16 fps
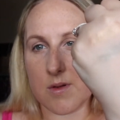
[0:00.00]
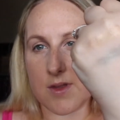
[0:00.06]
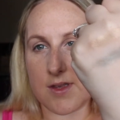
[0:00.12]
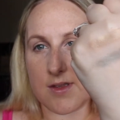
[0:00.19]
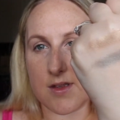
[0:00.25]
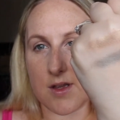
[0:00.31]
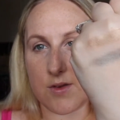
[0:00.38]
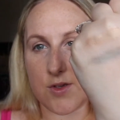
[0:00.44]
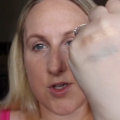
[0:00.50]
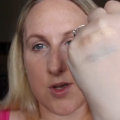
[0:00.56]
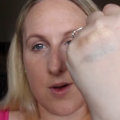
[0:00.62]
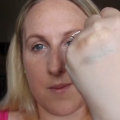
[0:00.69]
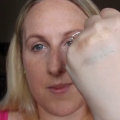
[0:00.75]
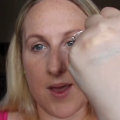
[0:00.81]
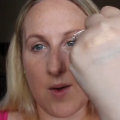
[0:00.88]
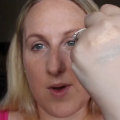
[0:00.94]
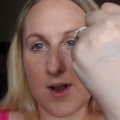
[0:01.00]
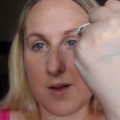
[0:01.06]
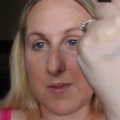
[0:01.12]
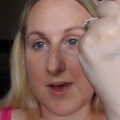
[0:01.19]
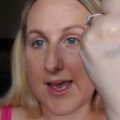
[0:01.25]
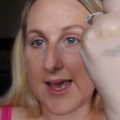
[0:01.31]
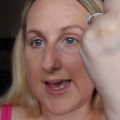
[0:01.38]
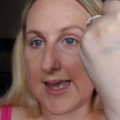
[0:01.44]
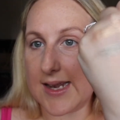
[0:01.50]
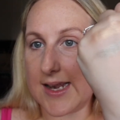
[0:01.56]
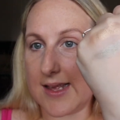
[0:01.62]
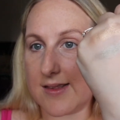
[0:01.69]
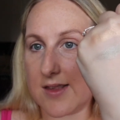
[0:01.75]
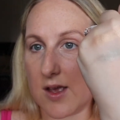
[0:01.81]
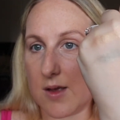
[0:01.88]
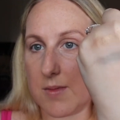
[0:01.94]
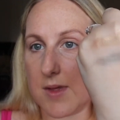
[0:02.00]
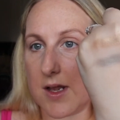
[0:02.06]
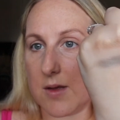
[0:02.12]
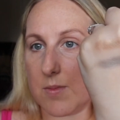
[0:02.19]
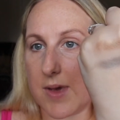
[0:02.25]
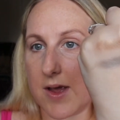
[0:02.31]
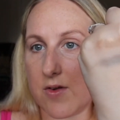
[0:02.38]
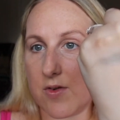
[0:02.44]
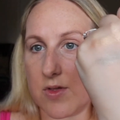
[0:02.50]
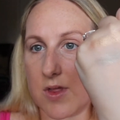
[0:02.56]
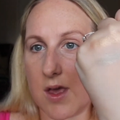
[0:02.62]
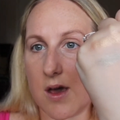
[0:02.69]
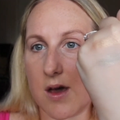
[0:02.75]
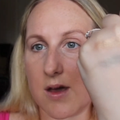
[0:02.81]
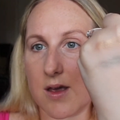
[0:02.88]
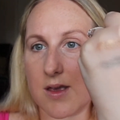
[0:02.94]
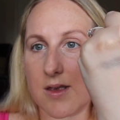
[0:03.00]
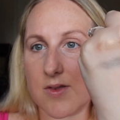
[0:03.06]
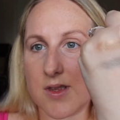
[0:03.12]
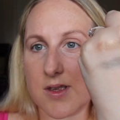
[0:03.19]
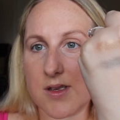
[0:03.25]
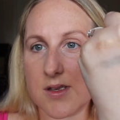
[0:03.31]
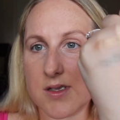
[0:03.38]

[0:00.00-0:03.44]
These don't show up that well on my hand. Let's hope they look better on the eyes.